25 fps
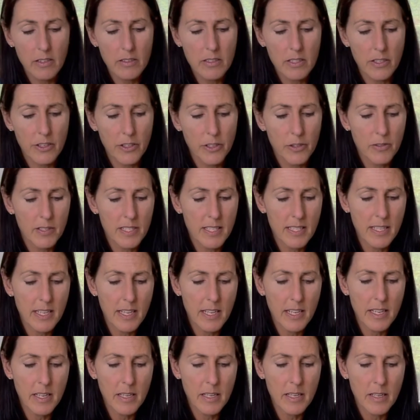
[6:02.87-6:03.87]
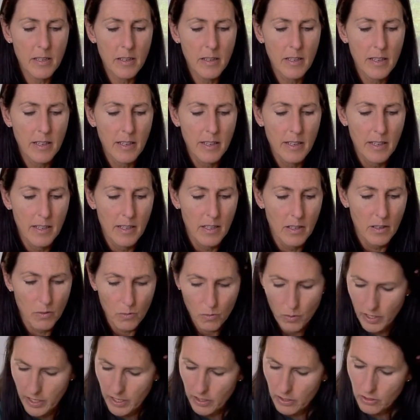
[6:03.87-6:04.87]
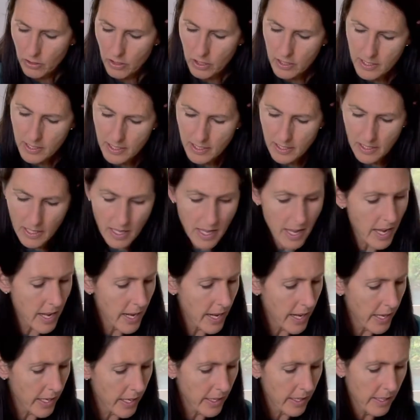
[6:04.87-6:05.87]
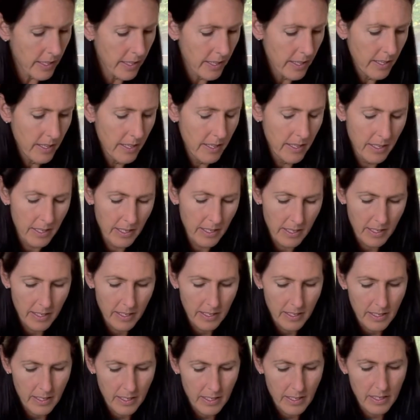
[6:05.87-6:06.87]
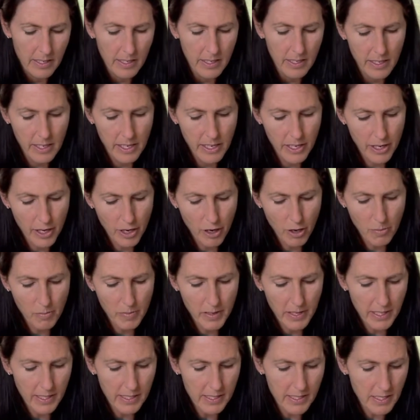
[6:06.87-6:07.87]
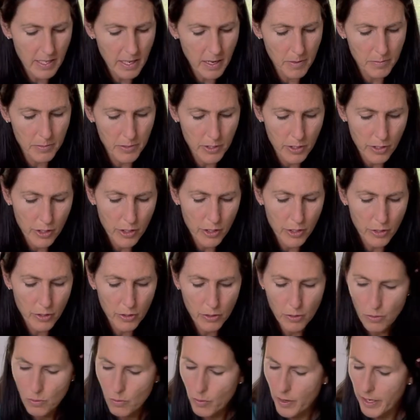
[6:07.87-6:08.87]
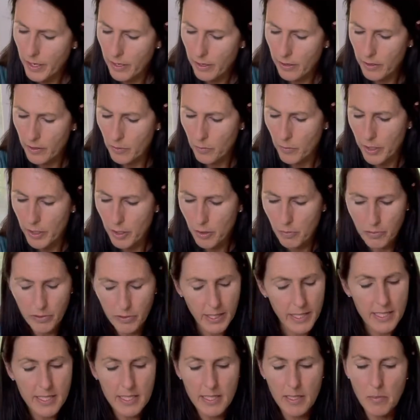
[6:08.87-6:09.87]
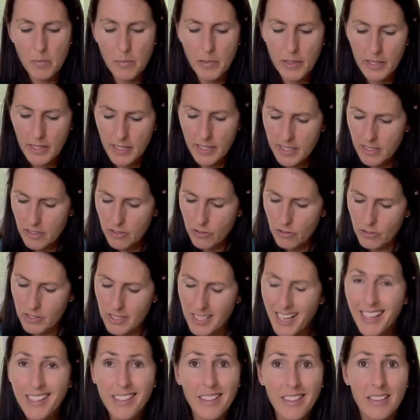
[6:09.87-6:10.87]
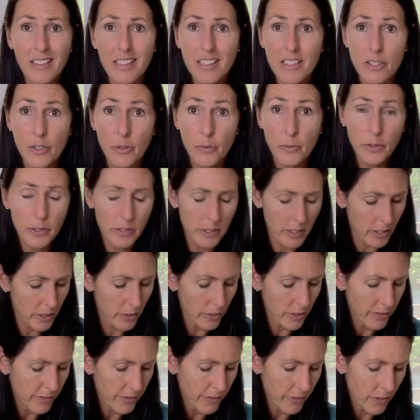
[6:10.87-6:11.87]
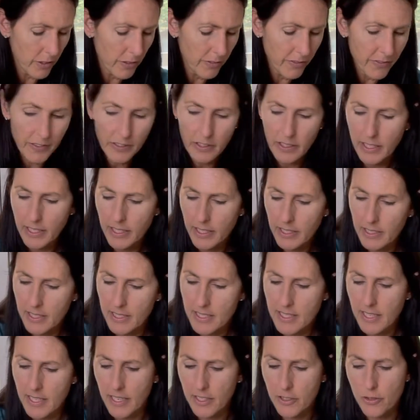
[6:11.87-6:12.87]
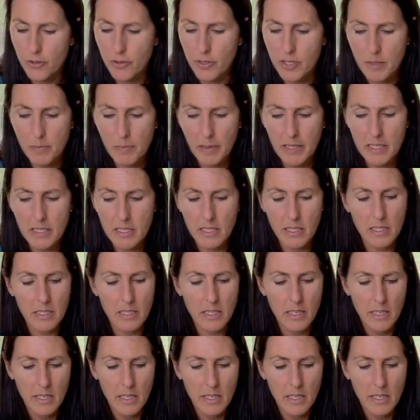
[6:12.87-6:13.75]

so you see what it looks like, you know, but it's up to you where and when you place them. But these little tiny things are really good for filling in these extra spaces.